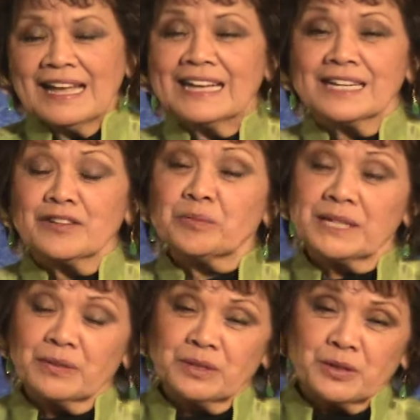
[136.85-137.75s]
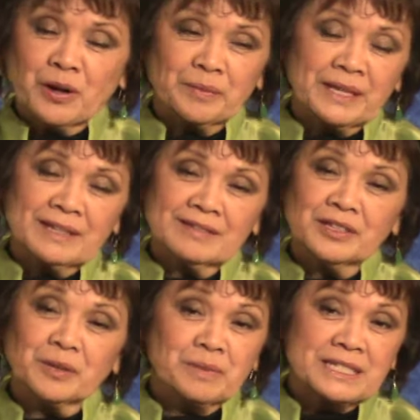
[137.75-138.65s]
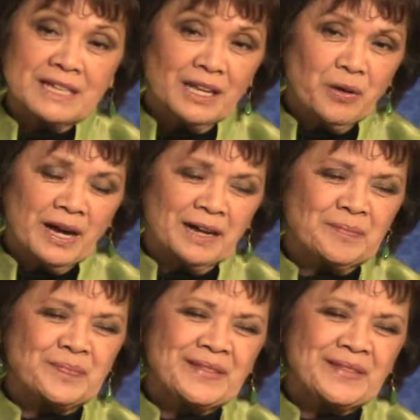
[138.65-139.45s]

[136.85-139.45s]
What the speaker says: and everybody would call me, you know, Miss Aloha.